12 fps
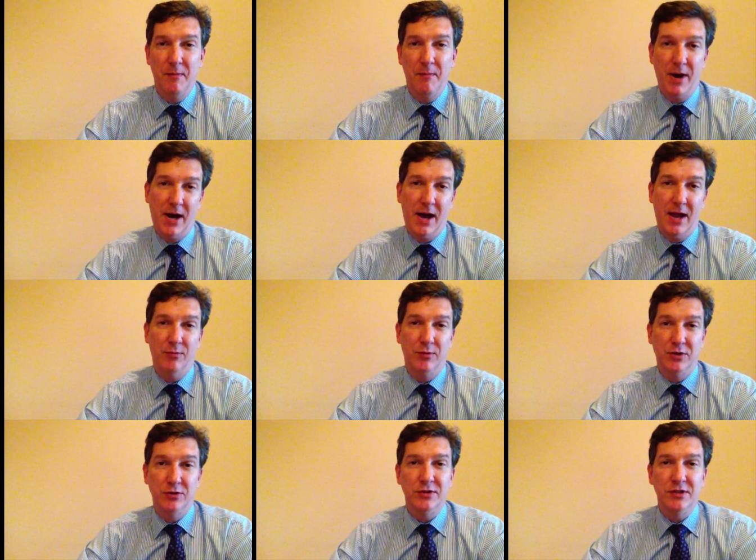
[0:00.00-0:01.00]
by
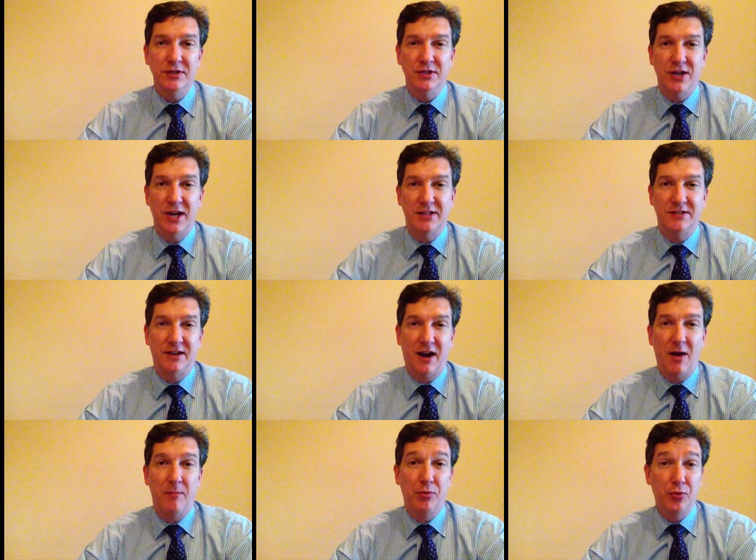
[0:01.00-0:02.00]
reducing the chance that
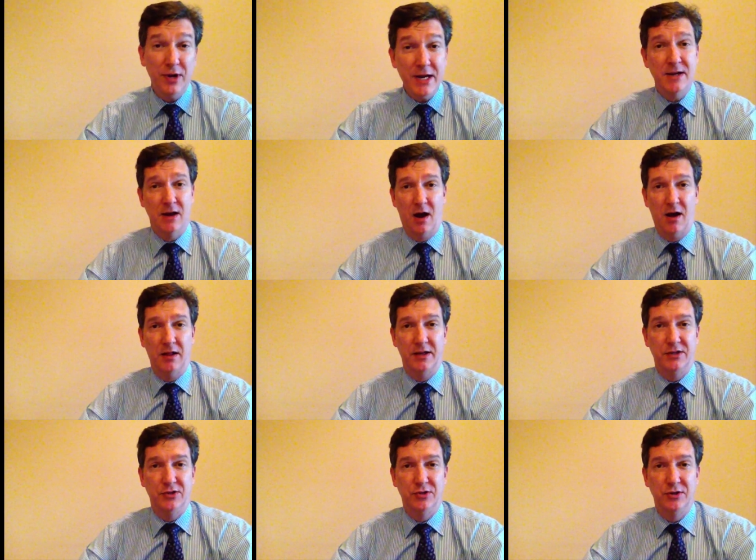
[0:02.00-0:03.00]
our pre
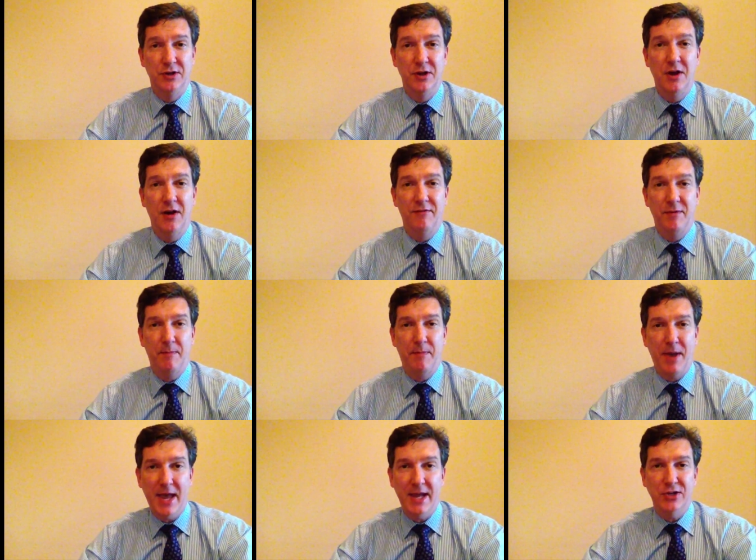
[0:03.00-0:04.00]
knowledge of the
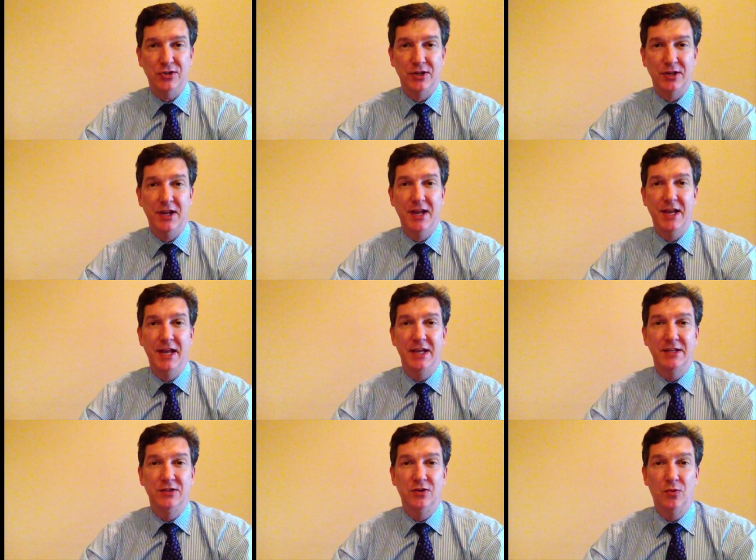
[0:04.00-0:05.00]
patient
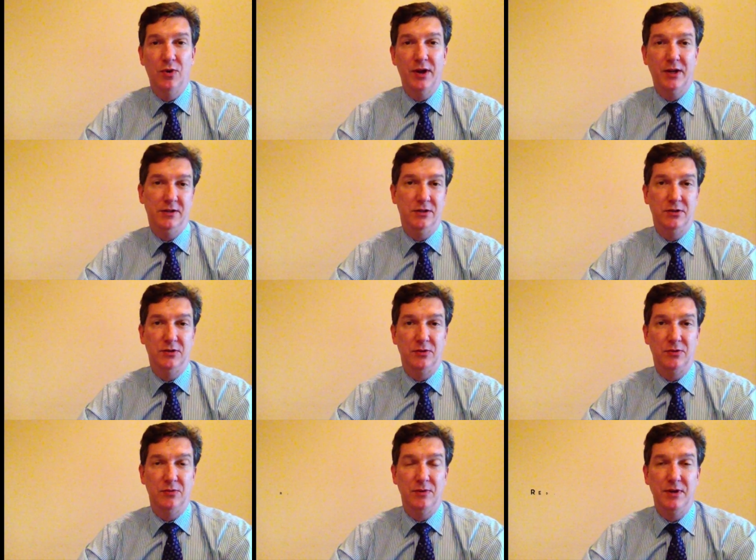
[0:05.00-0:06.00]
is going
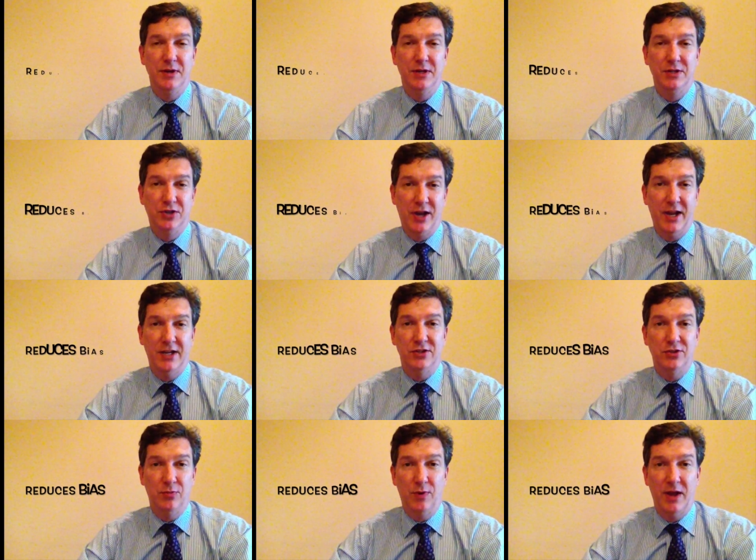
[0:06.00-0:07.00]
to change
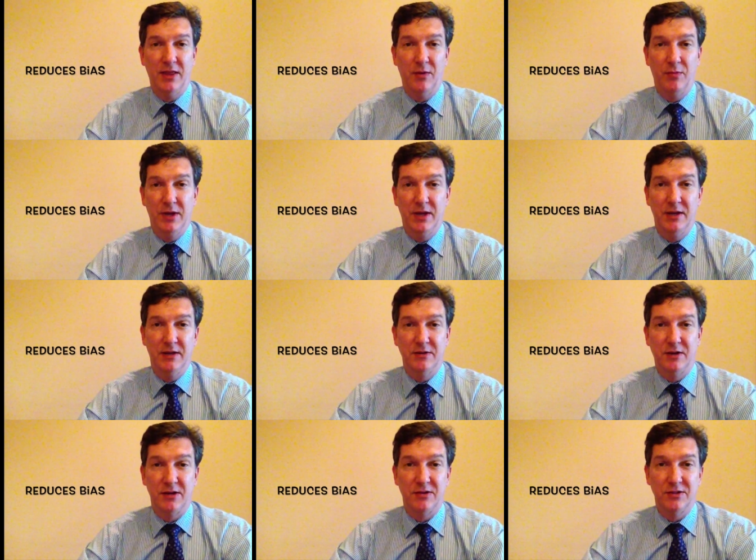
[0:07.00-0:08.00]
the way that we
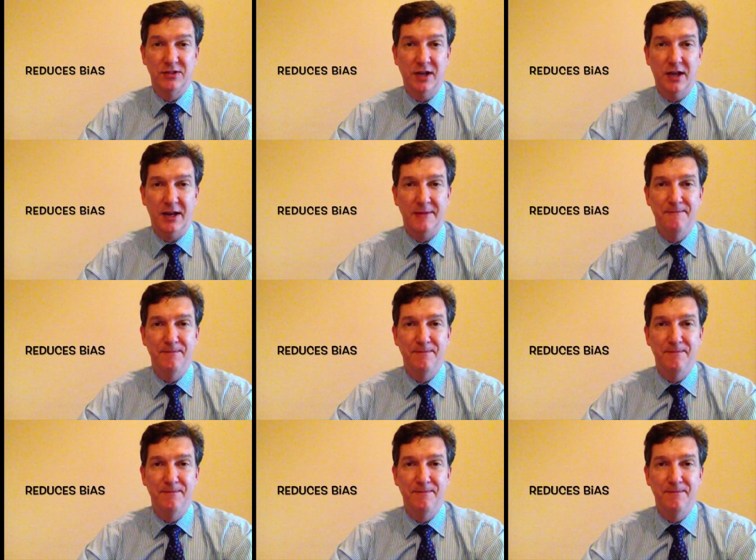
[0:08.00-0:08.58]
conduct the study.